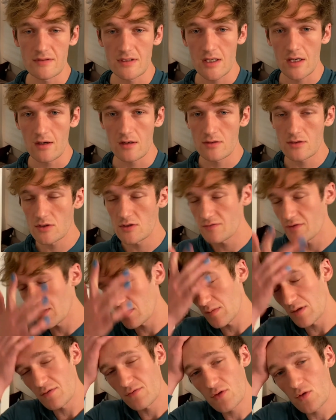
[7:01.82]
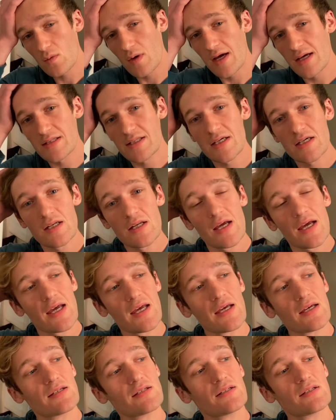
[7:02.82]
character development for Wylan,
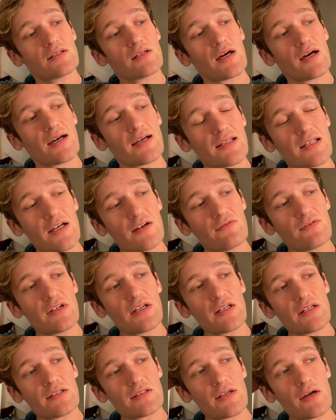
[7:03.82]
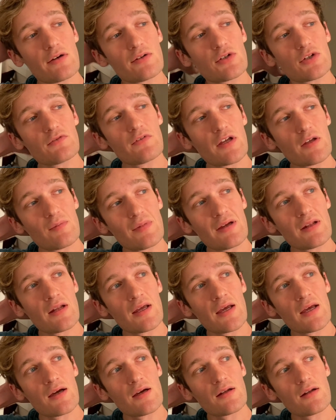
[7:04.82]
and I love Nina's character development,
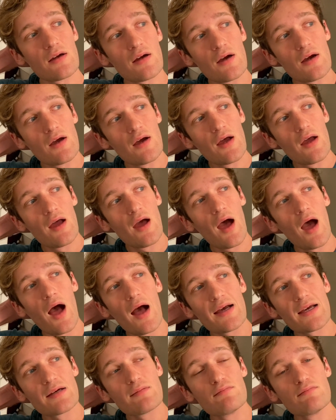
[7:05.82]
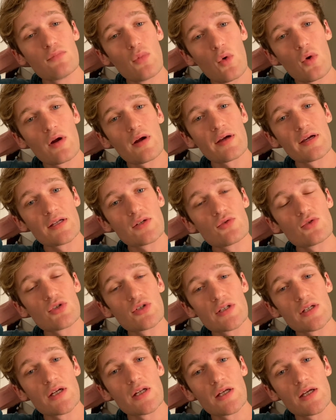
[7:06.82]
and I am more
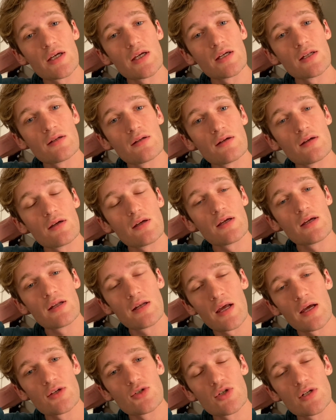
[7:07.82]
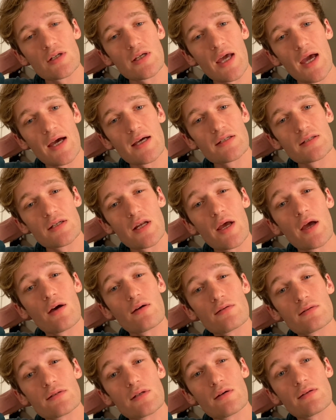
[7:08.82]
interested in Inej and Kaz
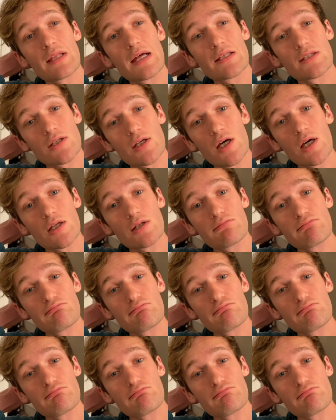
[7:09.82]
now, so that's good.